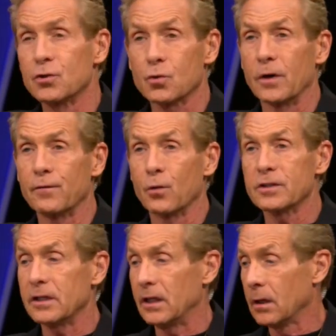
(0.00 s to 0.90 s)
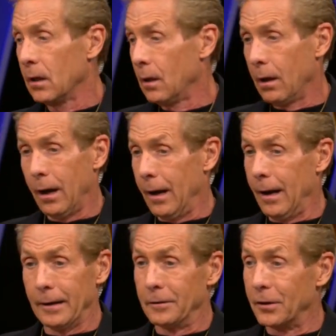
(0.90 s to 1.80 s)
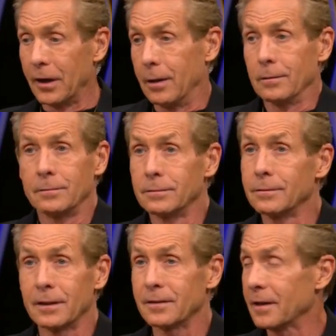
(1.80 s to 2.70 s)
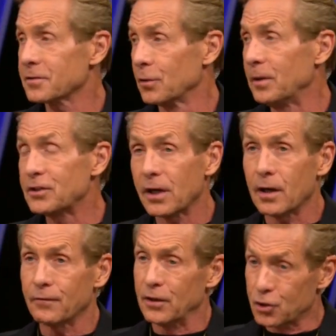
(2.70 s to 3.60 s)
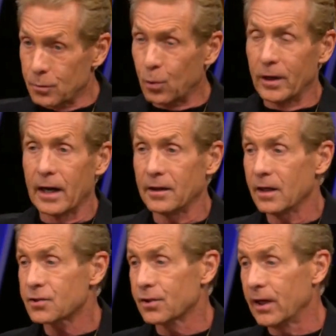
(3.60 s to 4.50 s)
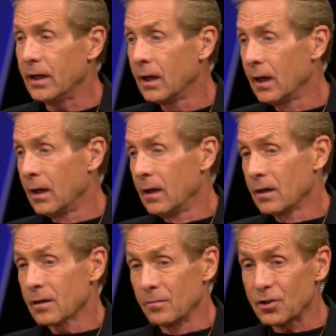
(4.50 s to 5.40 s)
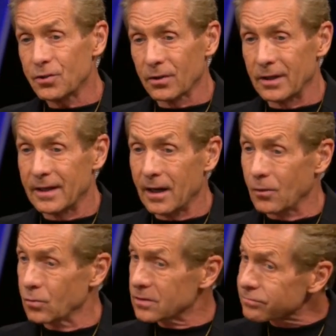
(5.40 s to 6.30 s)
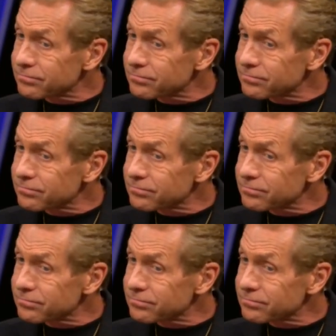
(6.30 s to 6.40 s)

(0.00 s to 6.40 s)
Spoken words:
2014. I don't know. That's going to be tough. And as you pointed out yesterday, Commissioner Goodell was